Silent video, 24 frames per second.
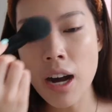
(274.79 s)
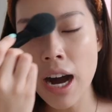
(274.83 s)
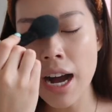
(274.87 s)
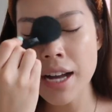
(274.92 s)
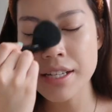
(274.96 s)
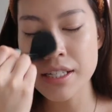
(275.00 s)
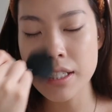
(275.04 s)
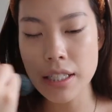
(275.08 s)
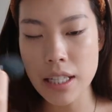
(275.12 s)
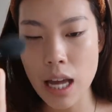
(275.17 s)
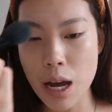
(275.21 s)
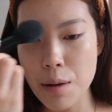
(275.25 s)

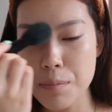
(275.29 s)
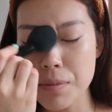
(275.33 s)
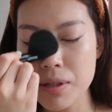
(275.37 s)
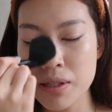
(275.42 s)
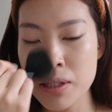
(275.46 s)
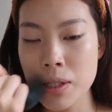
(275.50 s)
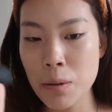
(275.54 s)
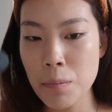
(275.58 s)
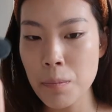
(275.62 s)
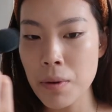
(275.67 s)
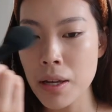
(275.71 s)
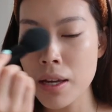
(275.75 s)
I just
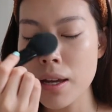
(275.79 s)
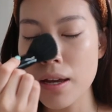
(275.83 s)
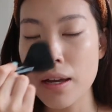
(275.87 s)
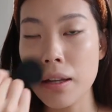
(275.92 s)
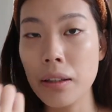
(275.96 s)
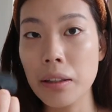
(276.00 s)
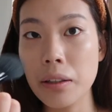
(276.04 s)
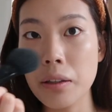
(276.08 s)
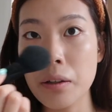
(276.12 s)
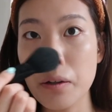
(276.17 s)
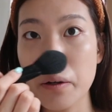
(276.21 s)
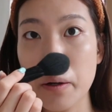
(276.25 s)
happened to be
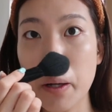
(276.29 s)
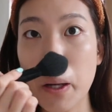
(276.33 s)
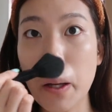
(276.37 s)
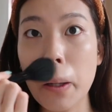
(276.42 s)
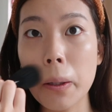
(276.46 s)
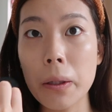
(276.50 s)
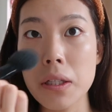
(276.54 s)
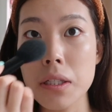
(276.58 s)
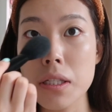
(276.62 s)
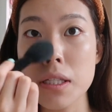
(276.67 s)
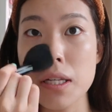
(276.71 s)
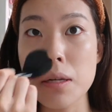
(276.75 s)
in
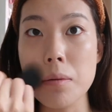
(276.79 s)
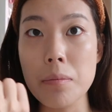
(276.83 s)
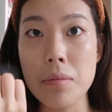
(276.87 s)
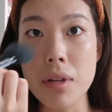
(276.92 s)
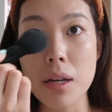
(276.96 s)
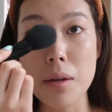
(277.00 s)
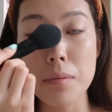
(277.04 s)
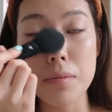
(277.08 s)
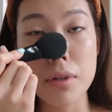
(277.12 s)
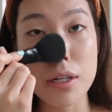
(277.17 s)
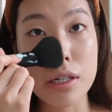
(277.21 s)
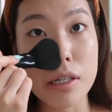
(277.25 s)
Korea the same
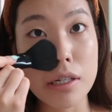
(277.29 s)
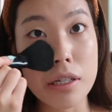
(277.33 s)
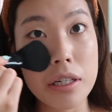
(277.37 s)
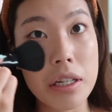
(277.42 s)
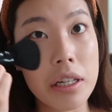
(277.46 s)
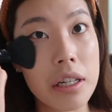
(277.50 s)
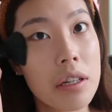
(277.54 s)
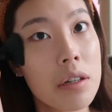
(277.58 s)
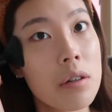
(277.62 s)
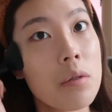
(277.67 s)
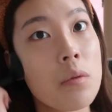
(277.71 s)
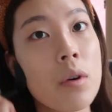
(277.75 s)
time that
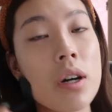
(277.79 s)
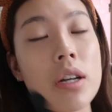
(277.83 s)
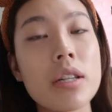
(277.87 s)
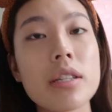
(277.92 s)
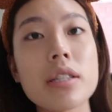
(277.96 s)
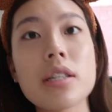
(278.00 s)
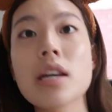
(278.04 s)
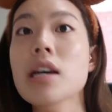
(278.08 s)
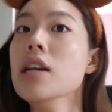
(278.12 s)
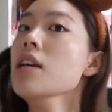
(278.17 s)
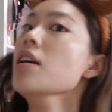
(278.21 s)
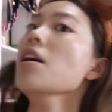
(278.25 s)
she was